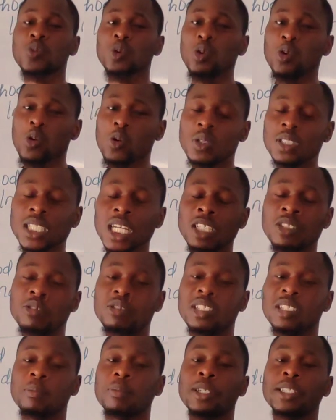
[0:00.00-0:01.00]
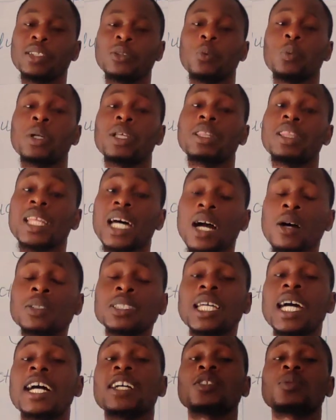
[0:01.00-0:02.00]
Closer to the body
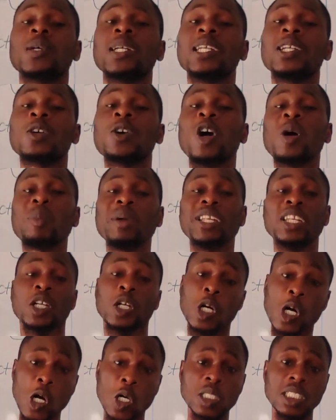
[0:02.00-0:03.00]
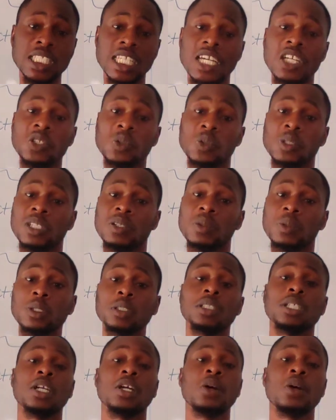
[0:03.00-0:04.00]
without actually coming in contact with the
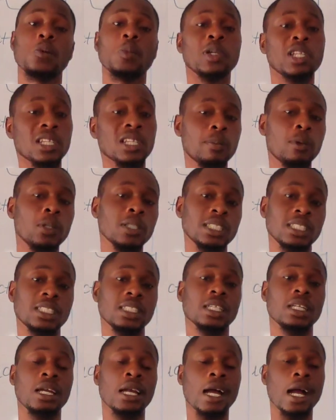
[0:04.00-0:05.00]
what? With the body.